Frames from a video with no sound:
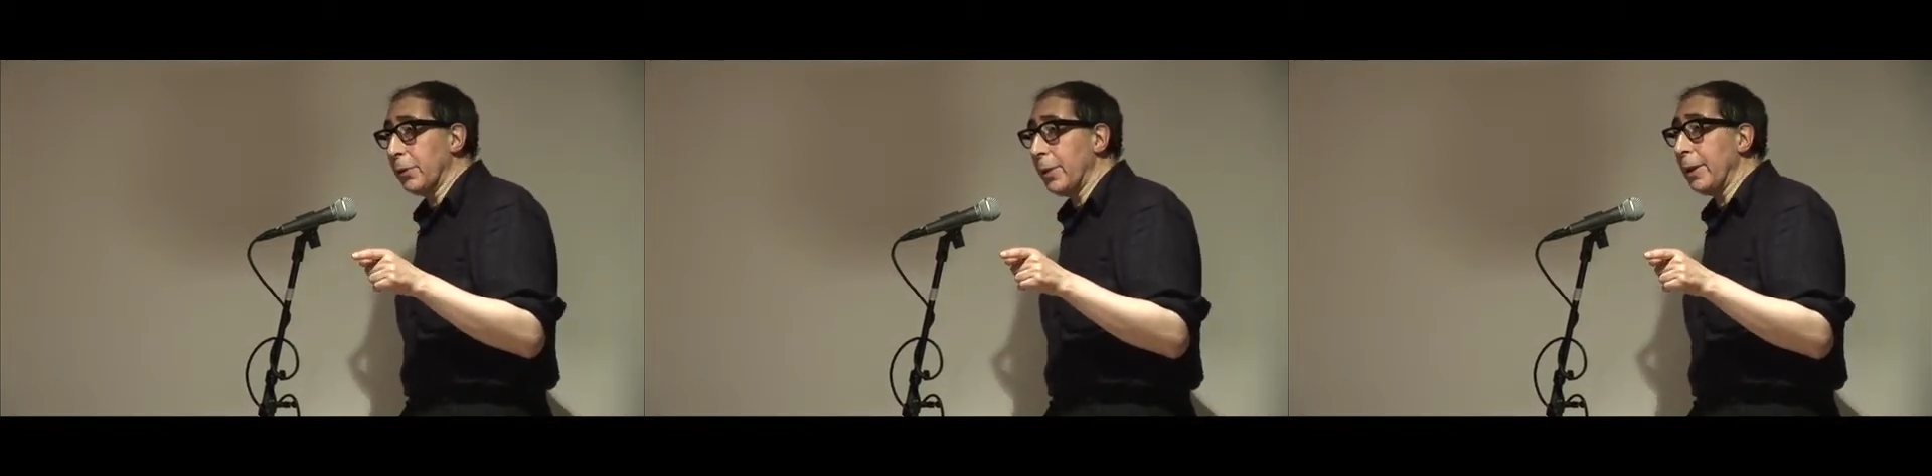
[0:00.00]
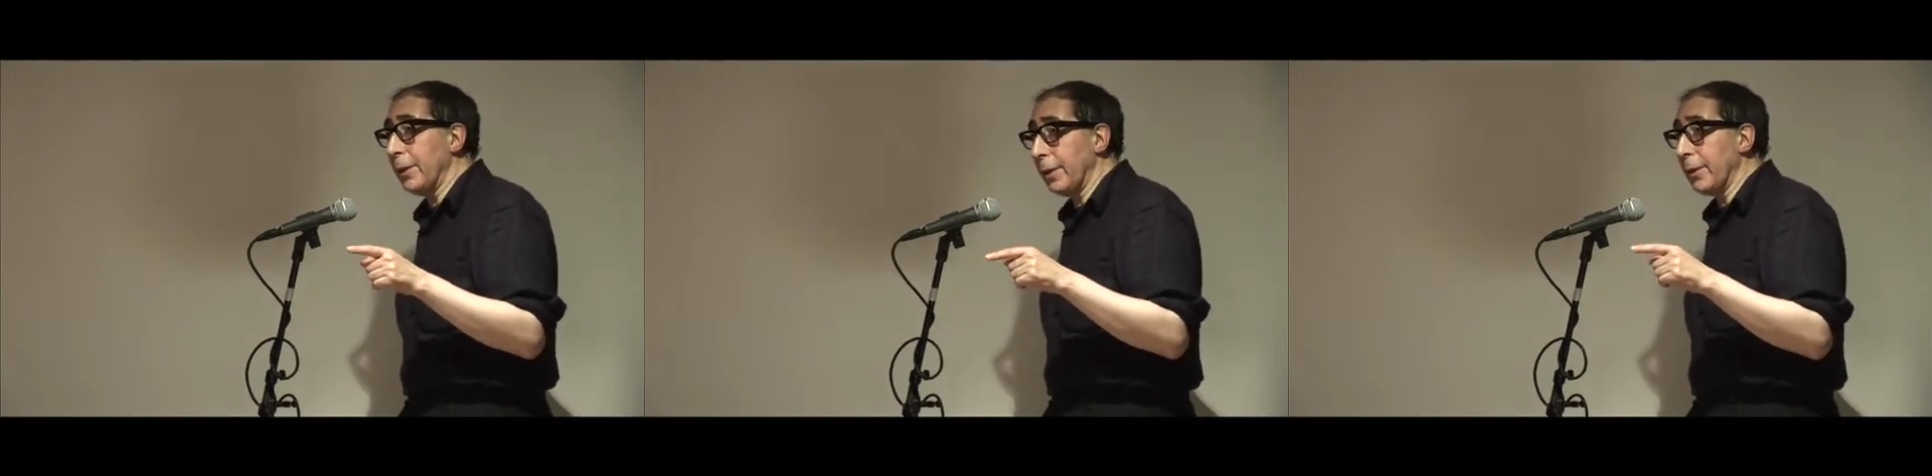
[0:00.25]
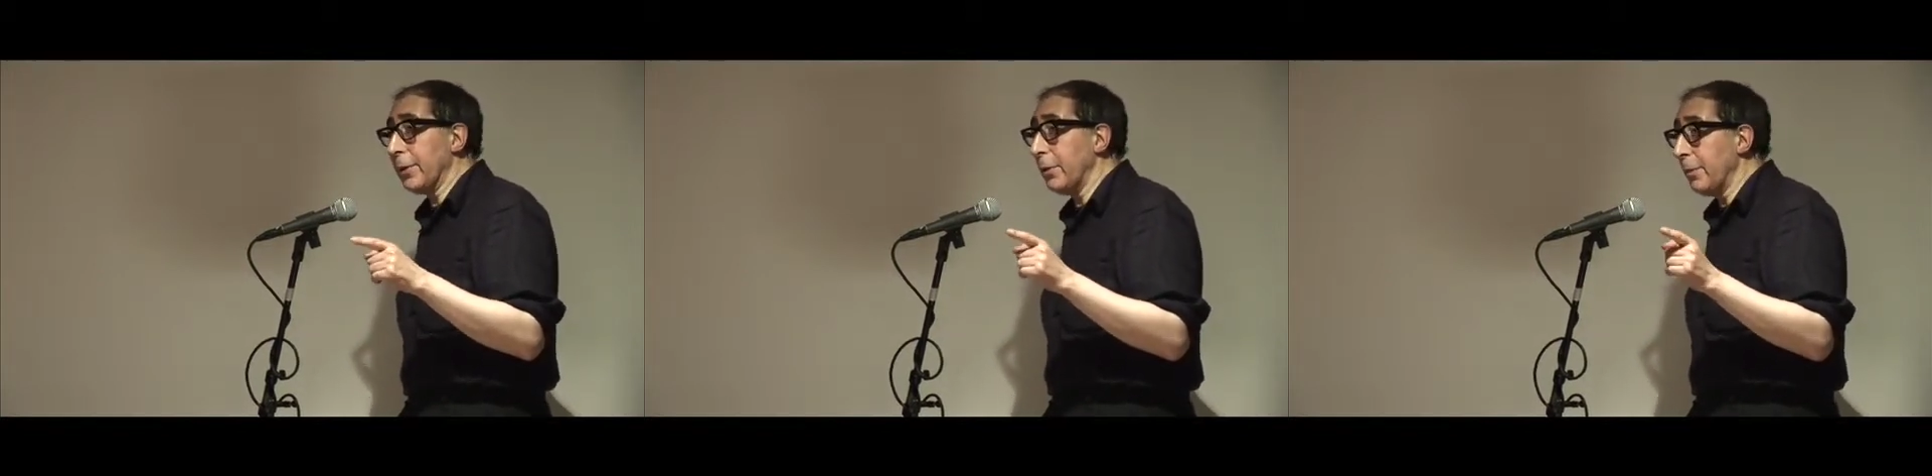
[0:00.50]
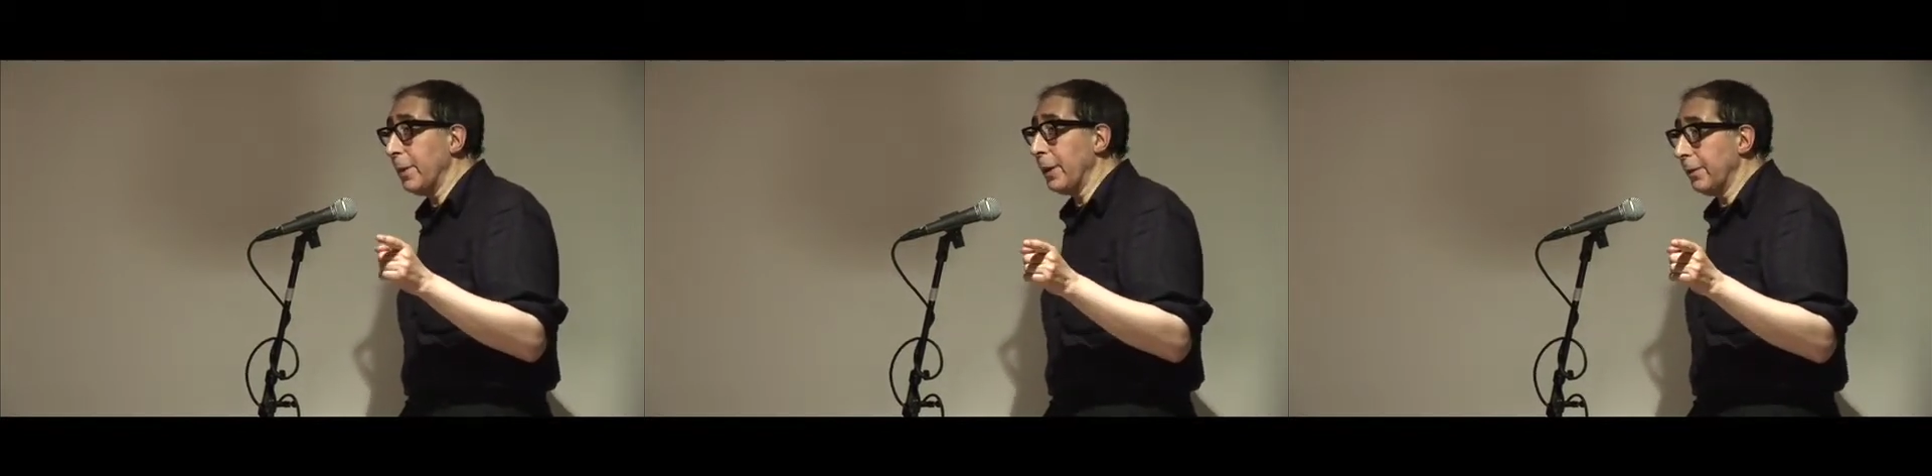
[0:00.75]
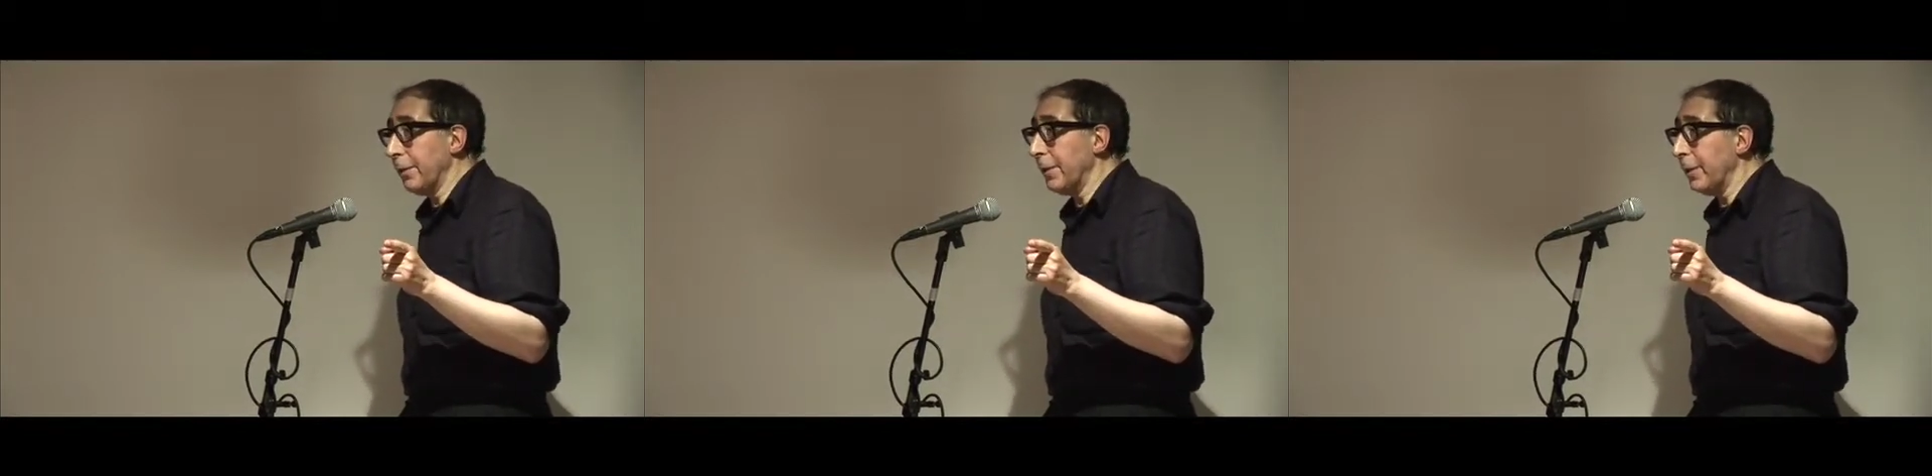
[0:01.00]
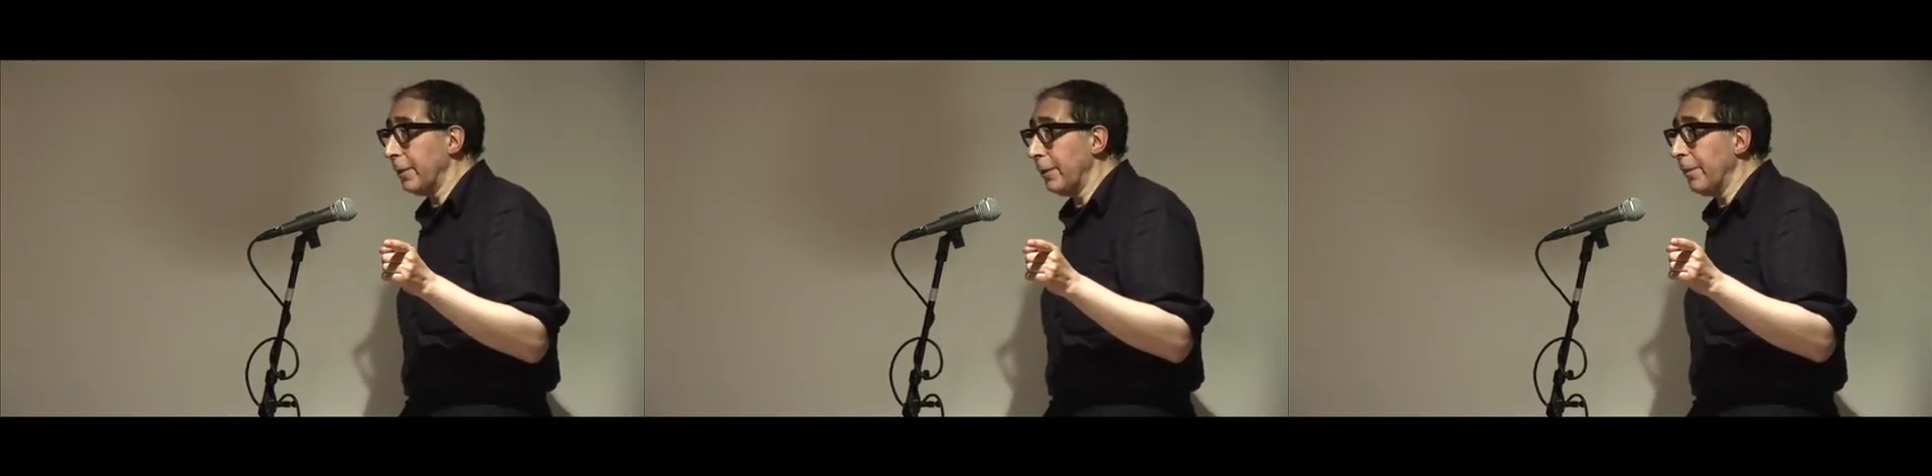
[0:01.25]
20s who made a
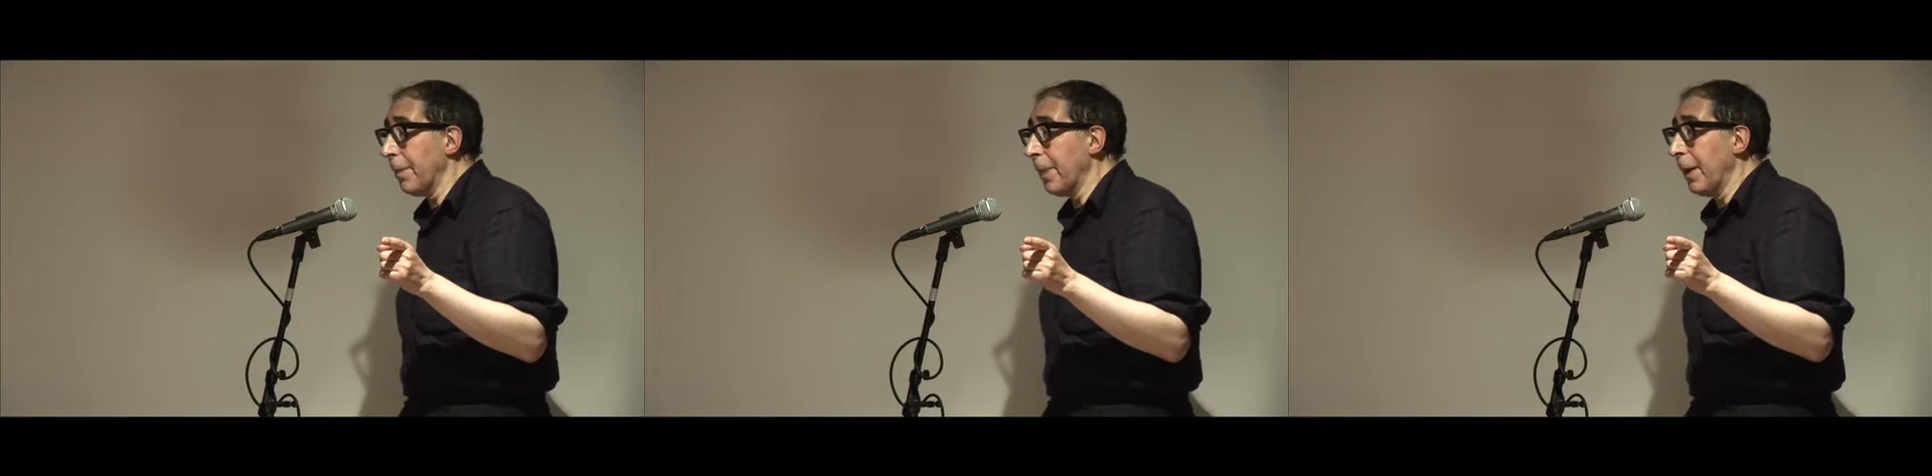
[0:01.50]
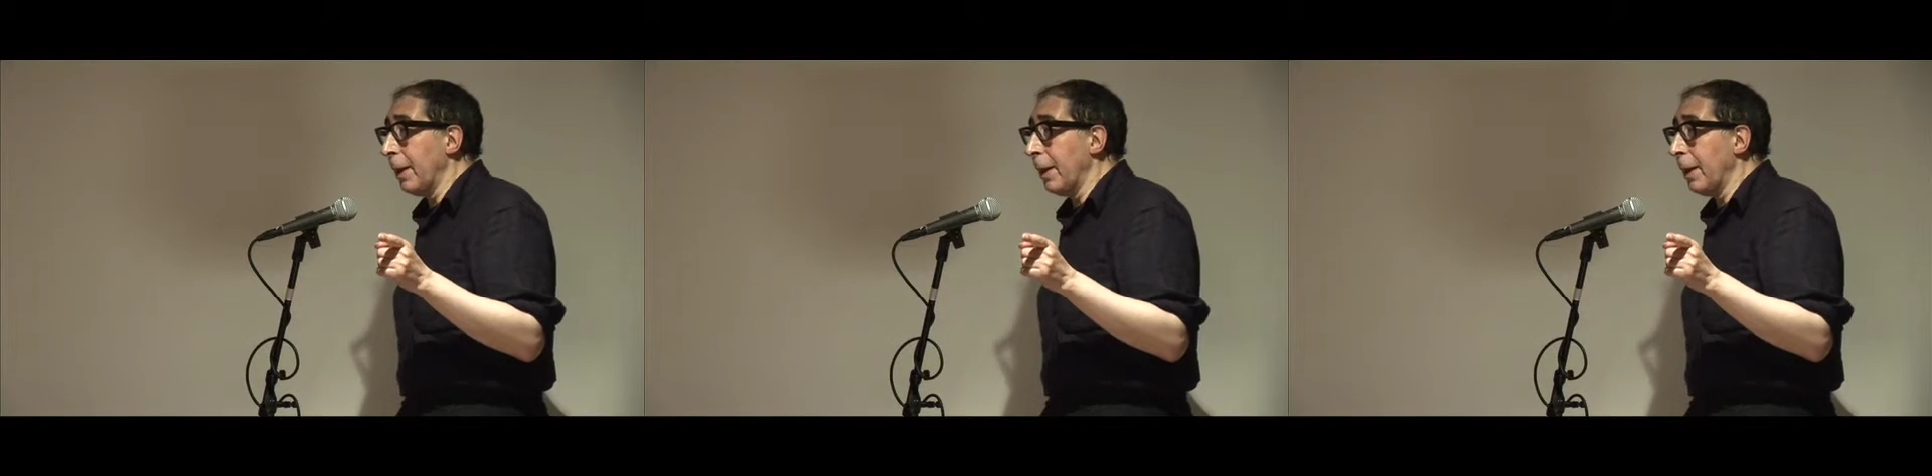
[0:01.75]
film.